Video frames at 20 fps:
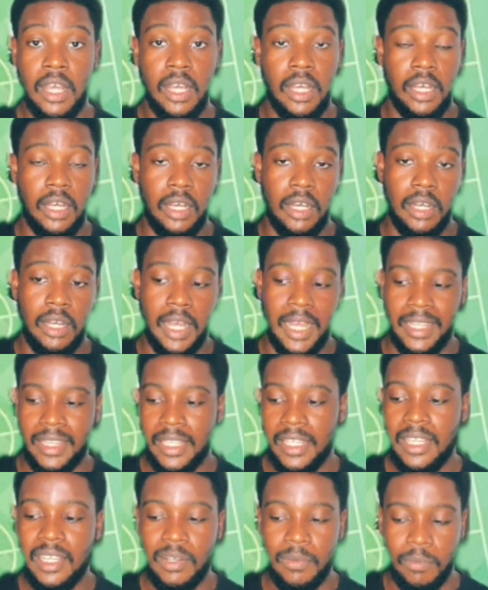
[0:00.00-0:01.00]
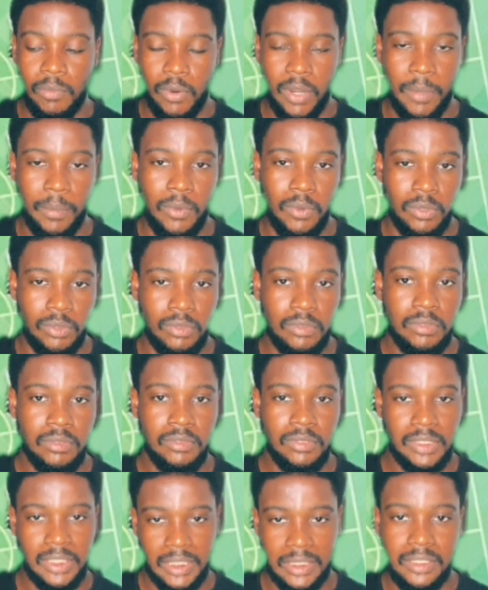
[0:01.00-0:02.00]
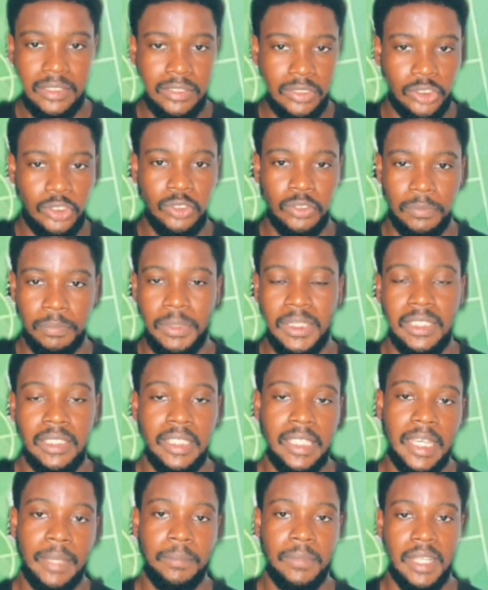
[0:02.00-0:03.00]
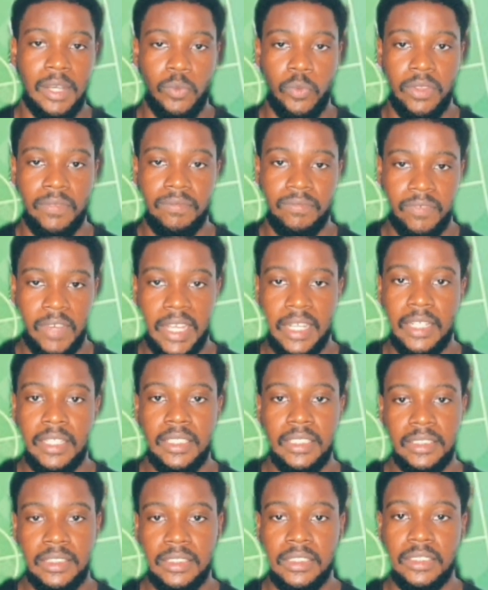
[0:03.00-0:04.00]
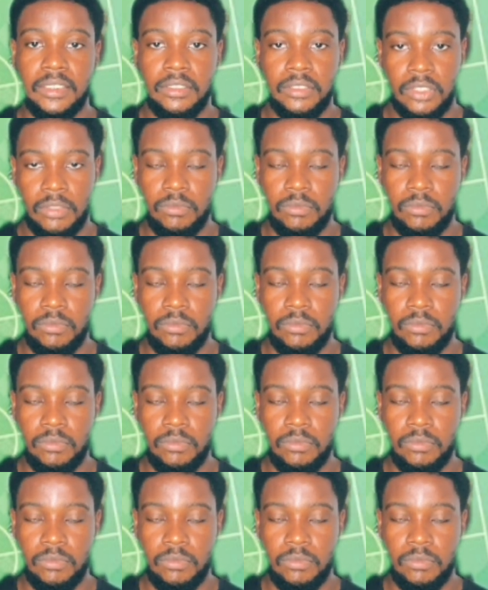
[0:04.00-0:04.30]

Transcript: I think Mbuemo, this should be the game that we finally see